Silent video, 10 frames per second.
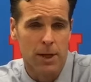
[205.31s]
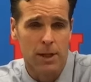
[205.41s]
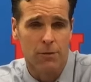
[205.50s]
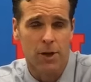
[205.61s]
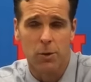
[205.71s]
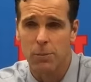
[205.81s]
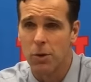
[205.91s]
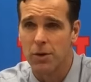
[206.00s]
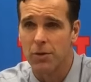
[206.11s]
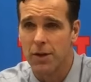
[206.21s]
But I loved how we
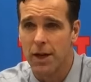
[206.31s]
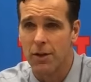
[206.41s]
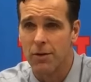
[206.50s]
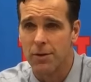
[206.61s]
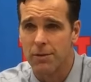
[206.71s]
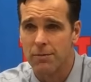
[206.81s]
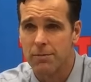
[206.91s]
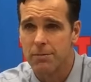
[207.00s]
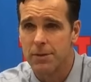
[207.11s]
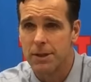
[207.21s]
pulled it together and
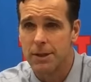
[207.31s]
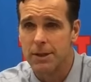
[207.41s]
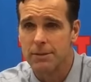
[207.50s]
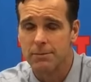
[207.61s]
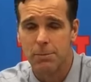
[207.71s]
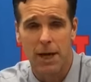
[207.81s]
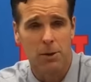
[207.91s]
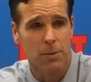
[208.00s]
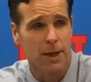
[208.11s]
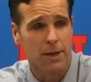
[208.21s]

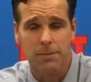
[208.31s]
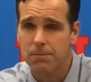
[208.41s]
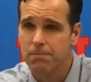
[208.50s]
battled back.